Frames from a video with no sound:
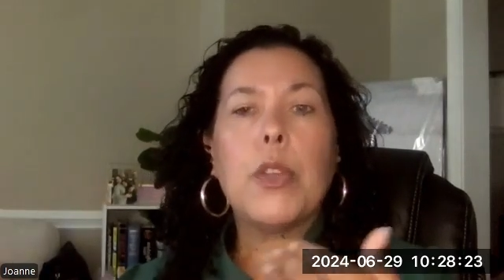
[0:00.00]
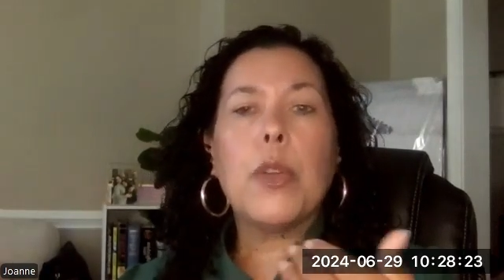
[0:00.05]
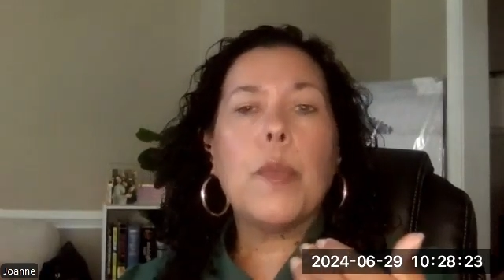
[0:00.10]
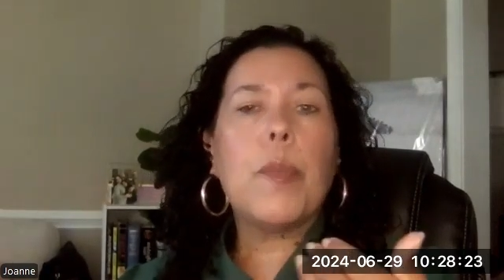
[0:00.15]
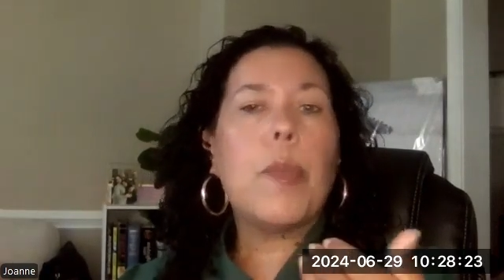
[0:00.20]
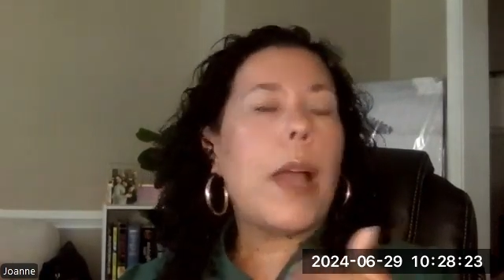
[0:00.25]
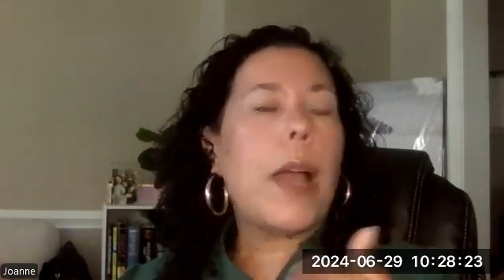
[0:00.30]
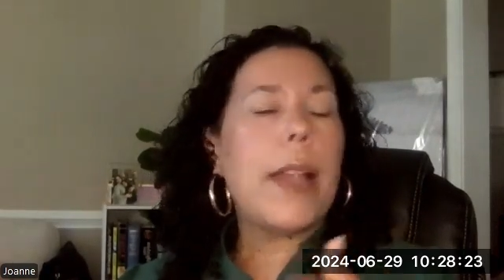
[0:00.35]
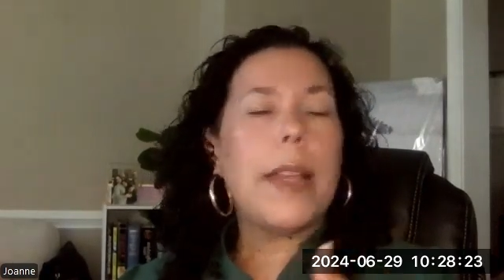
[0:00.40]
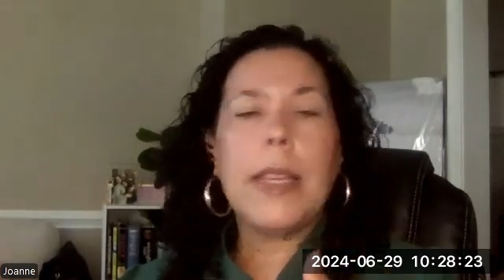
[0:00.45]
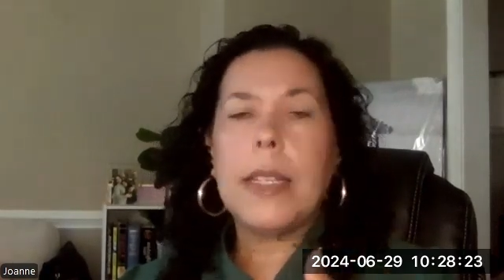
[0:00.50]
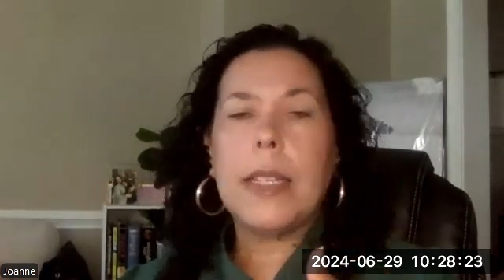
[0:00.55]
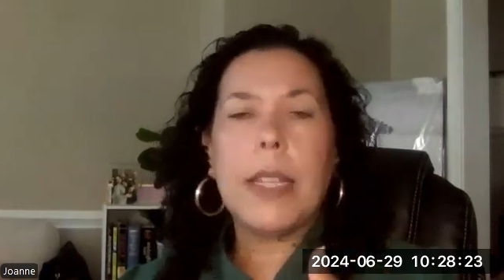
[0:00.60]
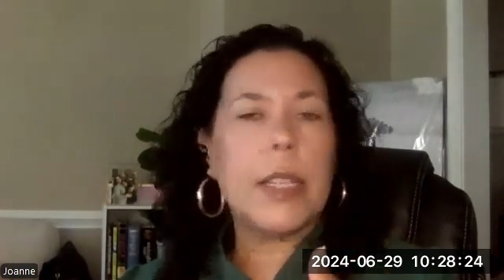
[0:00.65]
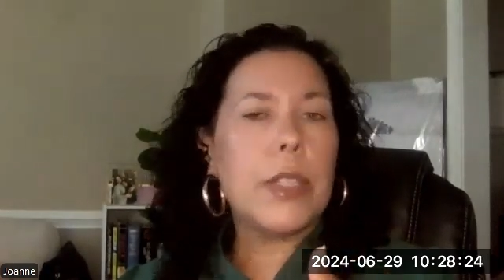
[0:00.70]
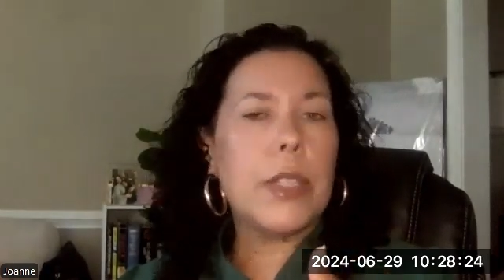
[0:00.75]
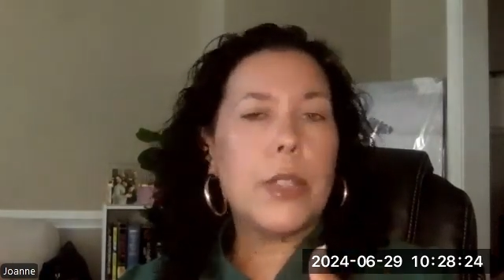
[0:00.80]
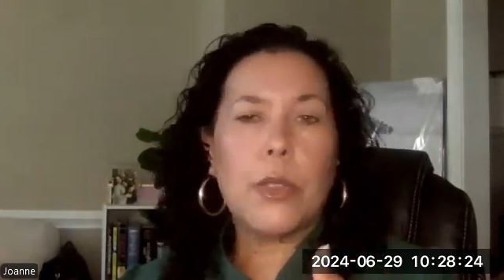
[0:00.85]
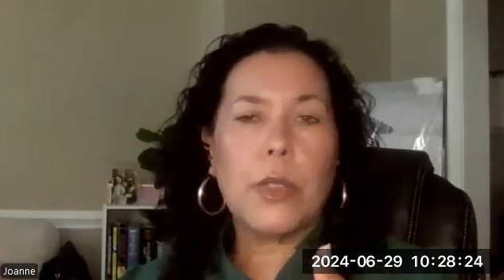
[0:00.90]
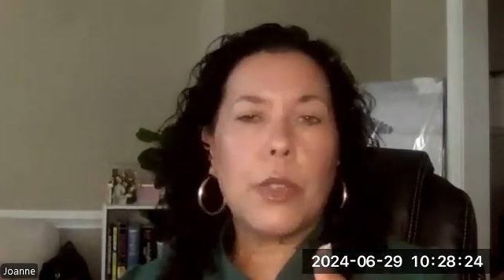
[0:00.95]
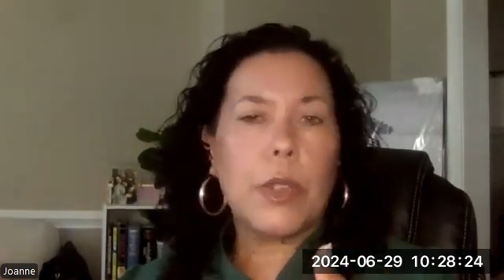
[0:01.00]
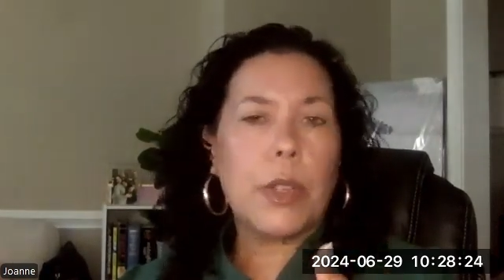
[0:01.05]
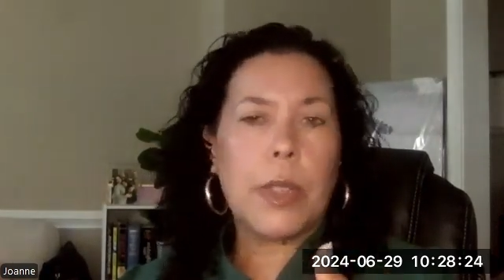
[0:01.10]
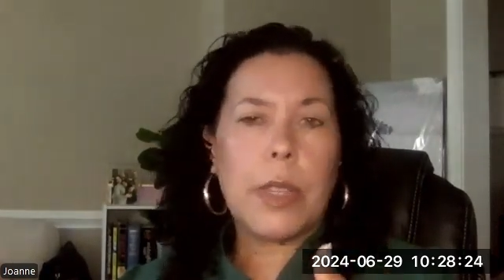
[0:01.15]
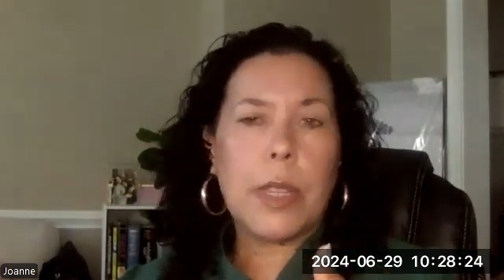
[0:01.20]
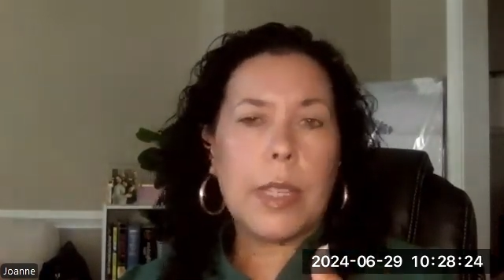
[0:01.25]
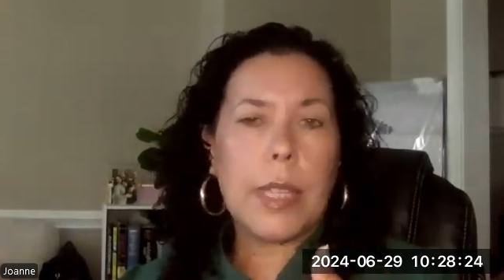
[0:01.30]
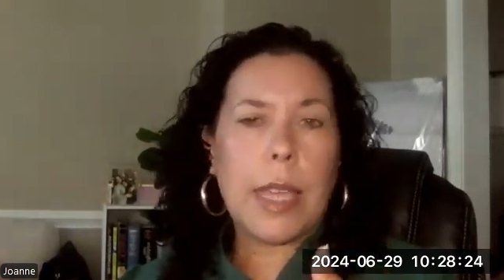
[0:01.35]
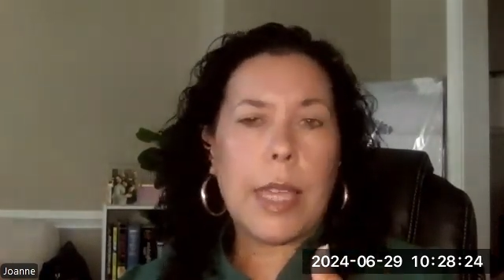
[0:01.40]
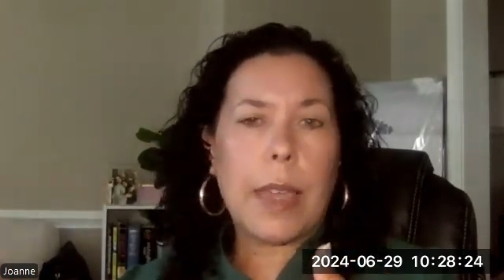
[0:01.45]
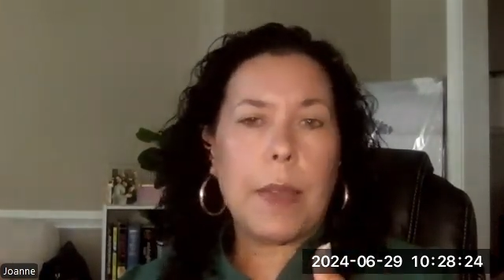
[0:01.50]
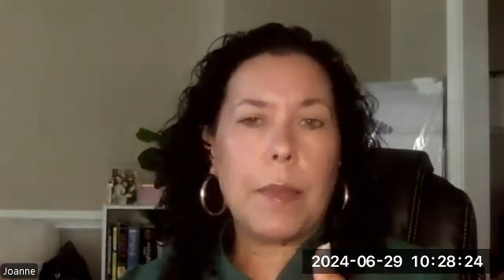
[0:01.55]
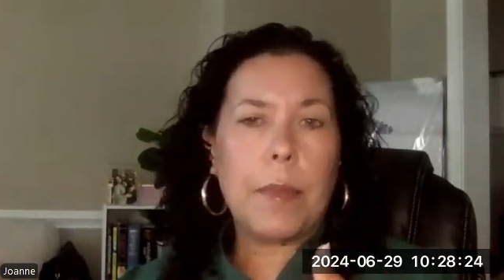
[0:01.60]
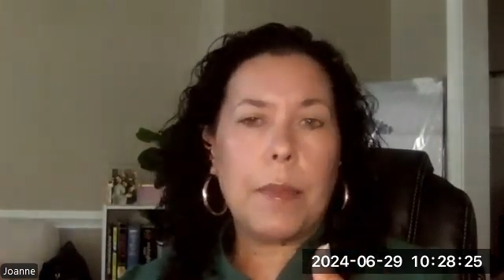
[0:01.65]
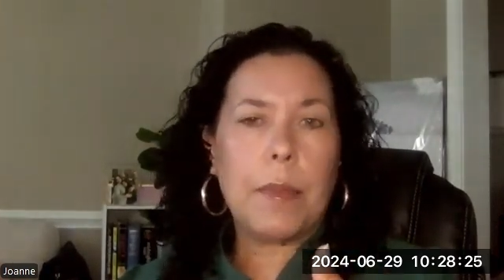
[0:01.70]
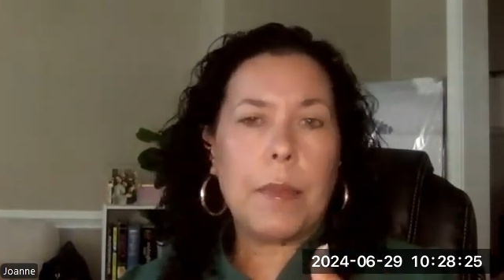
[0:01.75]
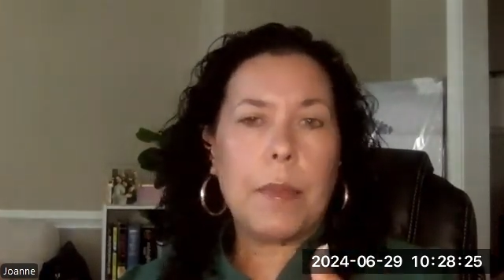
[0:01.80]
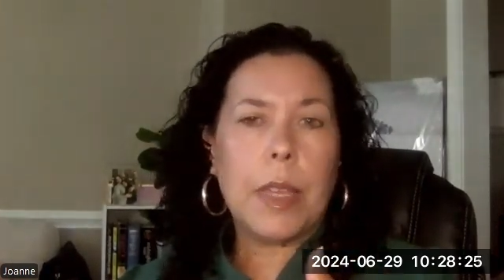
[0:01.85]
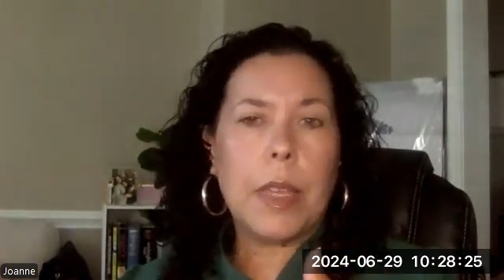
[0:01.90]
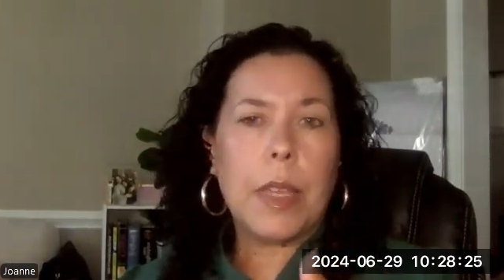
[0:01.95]
your body doesn't look the same.
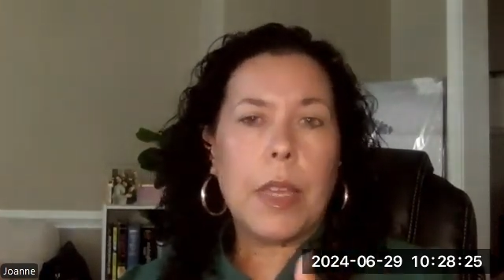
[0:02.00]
